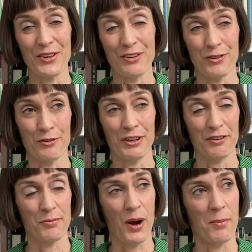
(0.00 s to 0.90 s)
the forefront
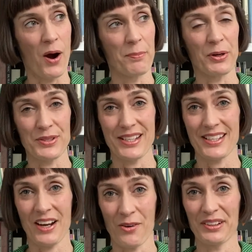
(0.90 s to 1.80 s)
of my mind because it's
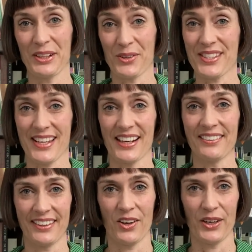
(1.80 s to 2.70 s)
currently on sale,
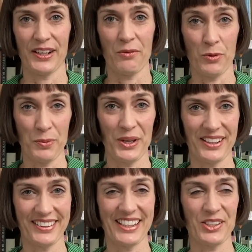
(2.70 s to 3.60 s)
and I will put a
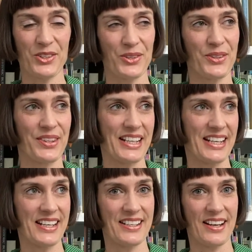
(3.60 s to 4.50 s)
link to
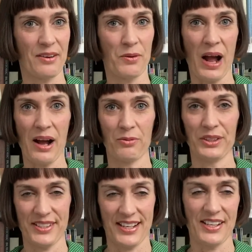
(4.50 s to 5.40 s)
the real
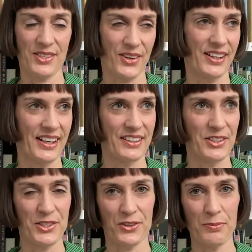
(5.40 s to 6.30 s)
estate site in the
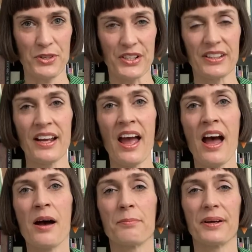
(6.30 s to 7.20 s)
description.
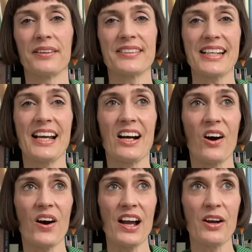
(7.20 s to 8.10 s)
But
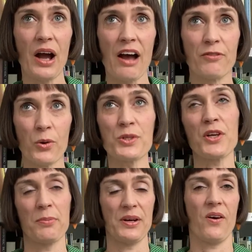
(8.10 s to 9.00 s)
I have also
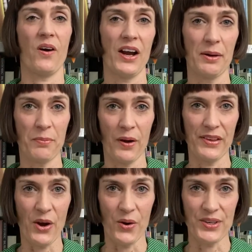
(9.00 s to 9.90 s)
been hired by
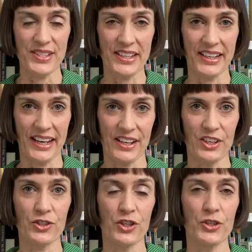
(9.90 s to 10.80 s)
the owners again
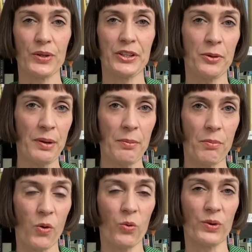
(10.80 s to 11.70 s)
to do a little bit
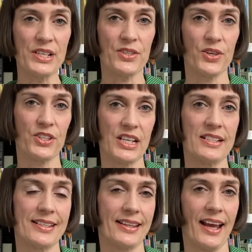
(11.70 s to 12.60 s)
more research
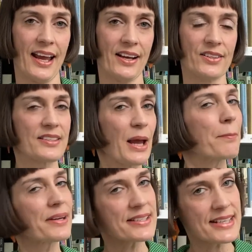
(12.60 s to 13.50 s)
into the house, and
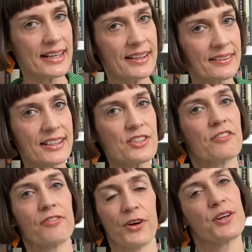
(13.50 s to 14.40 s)
particularly to
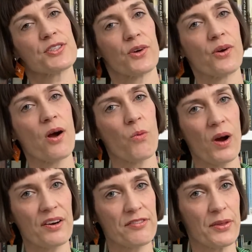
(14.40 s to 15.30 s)
focus on one of